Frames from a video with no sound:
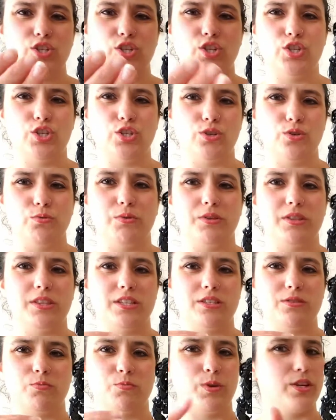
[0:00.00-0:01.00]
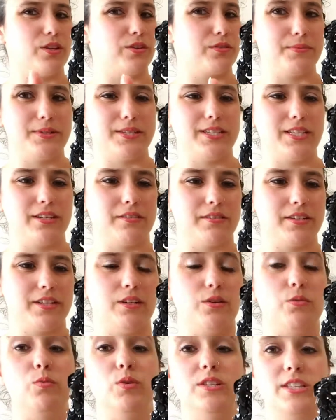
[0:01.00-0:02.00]
to do with this weird
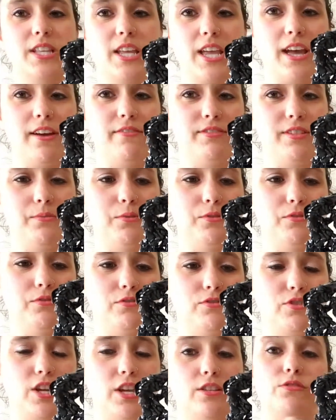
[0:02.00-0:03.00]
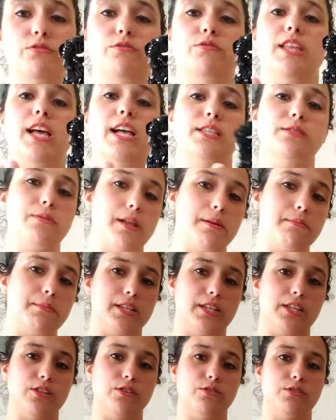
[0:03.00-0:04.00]
material was the half double crochet. So that's what I'm
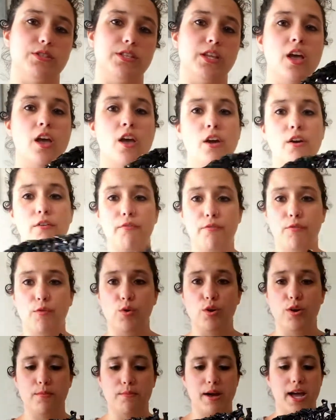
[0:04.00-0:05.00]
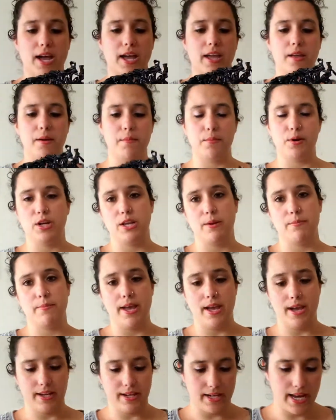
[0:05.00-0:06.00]
going to use for my market
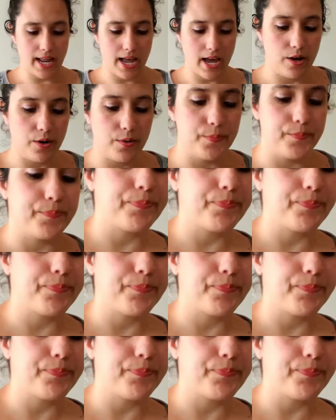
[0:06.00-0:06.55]
bag. Now,